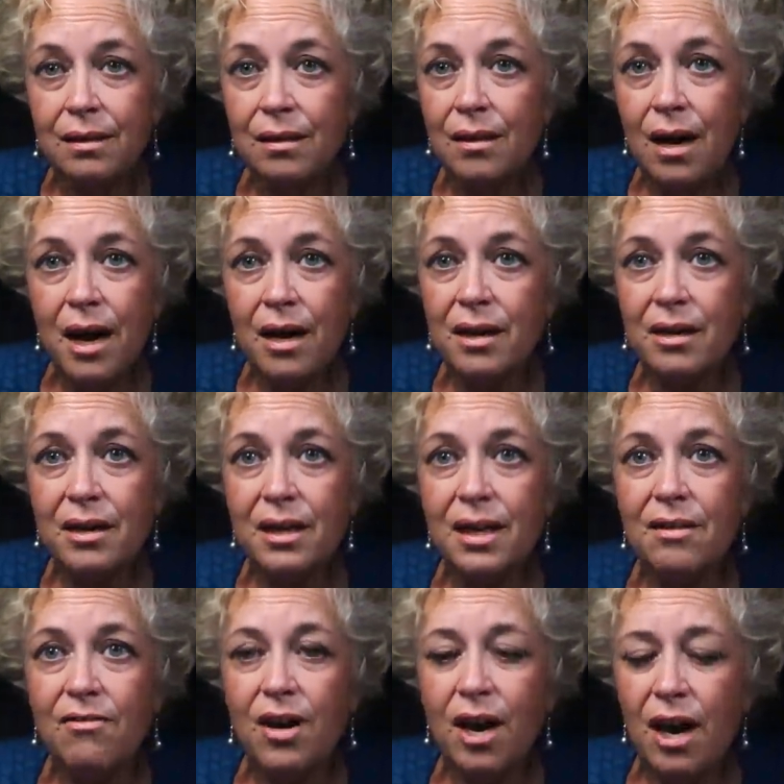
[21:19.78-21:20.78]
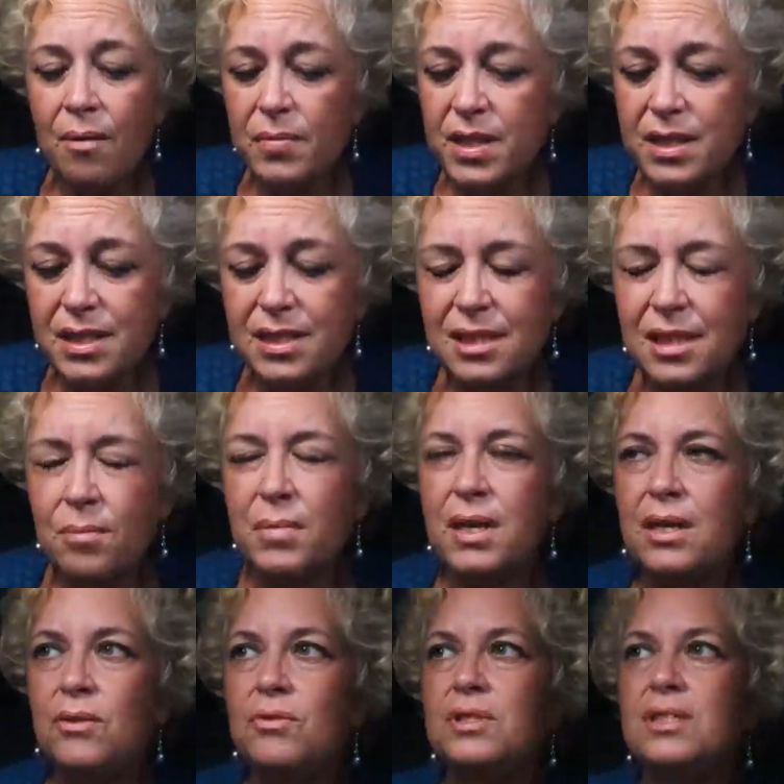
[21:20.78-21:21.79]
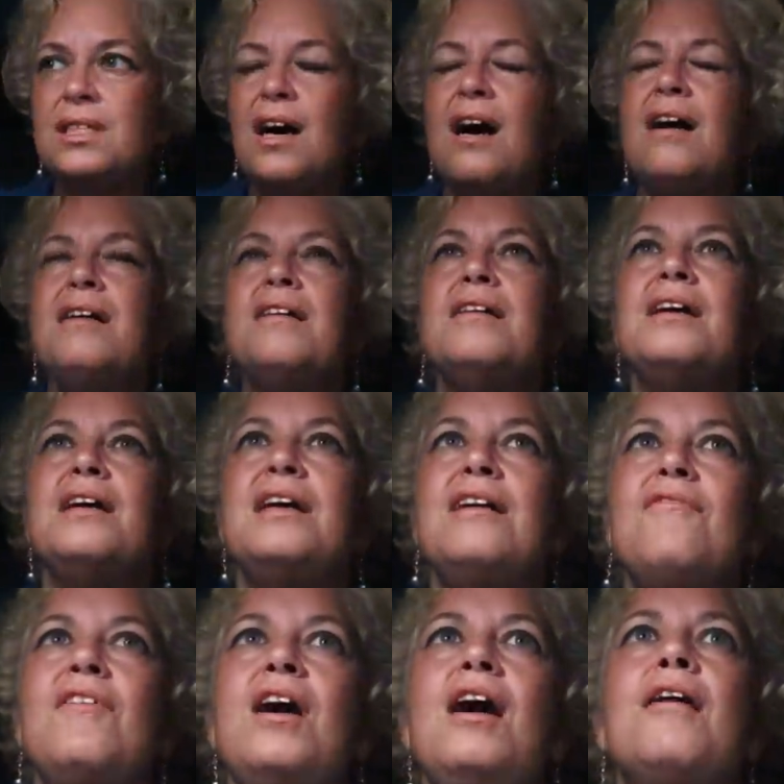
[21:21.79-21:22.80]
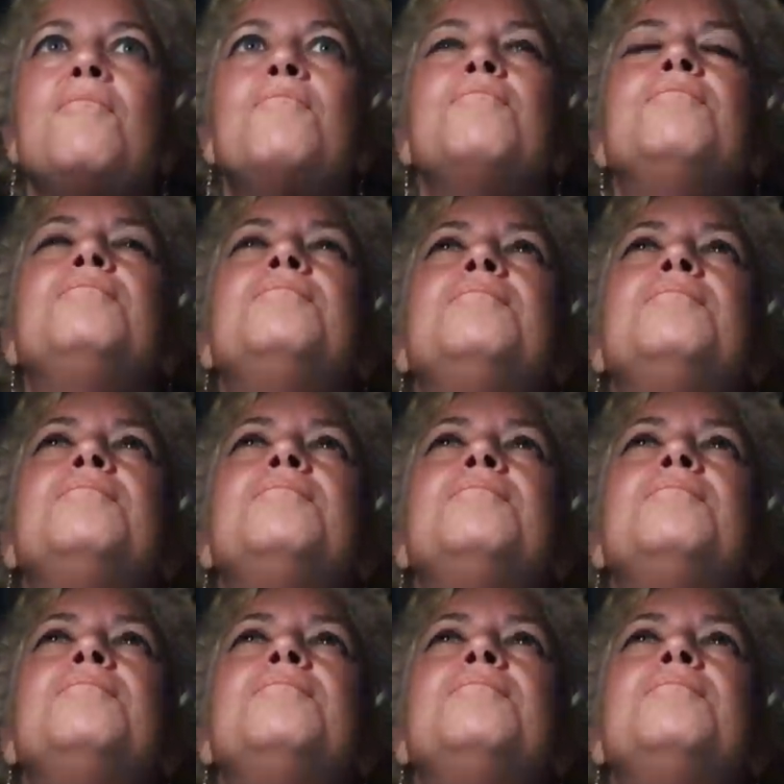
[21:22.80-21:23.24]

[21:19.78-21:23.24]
They're not going to give up. This is somebody who's not going to give up.